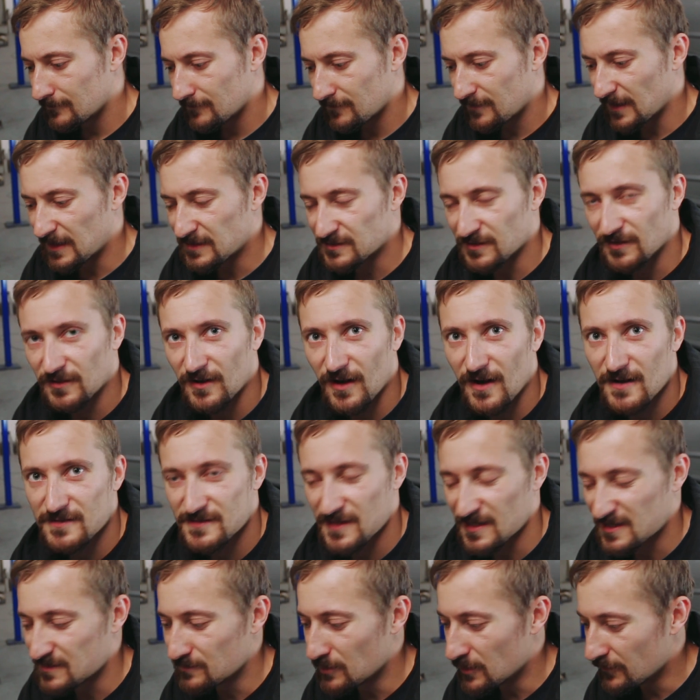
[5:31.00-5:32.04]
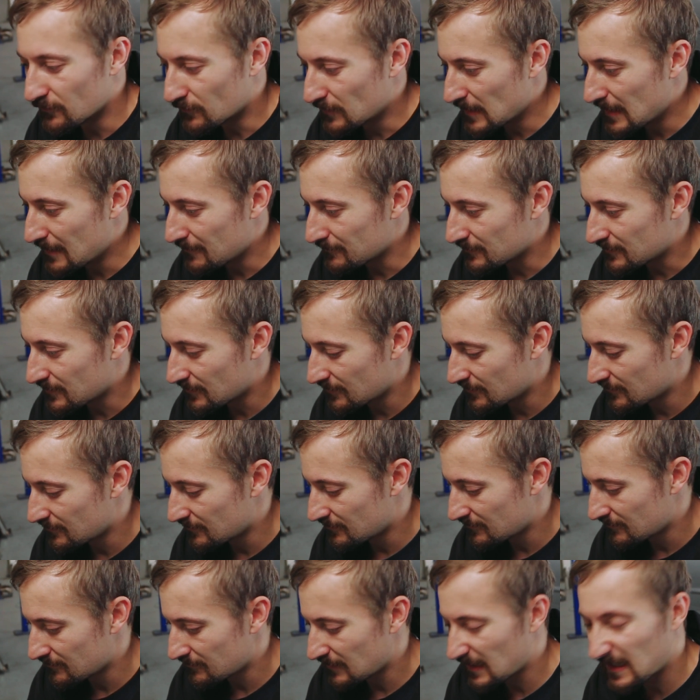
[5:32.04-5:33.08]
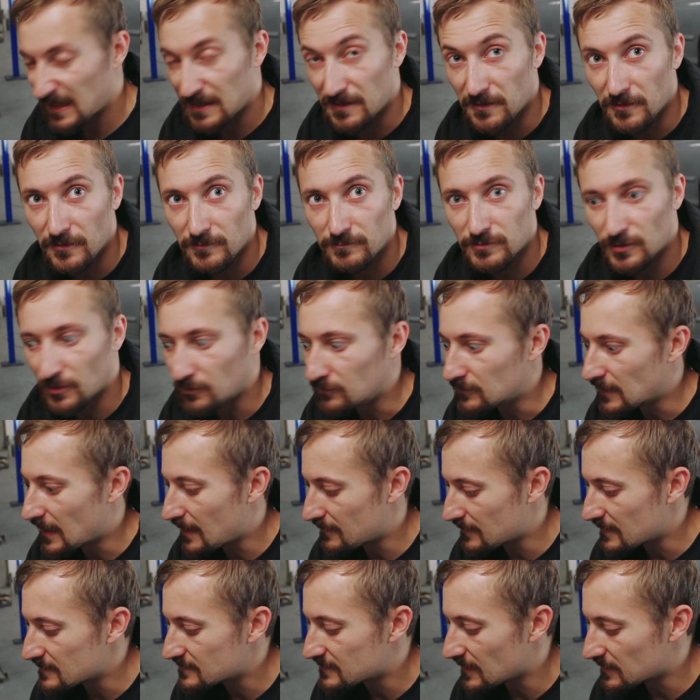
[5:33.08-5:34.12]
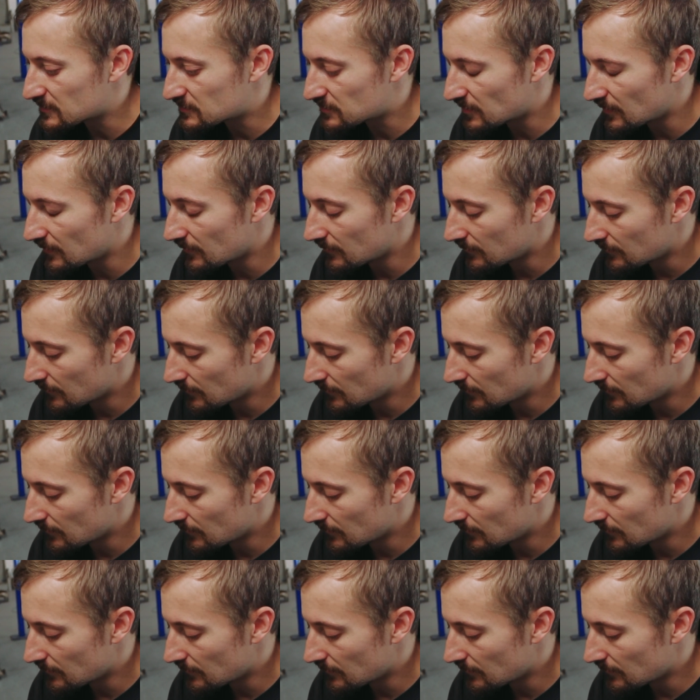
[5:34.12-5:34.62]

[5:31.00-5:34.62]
things on cars like to move around, heat up, cool down, etc.,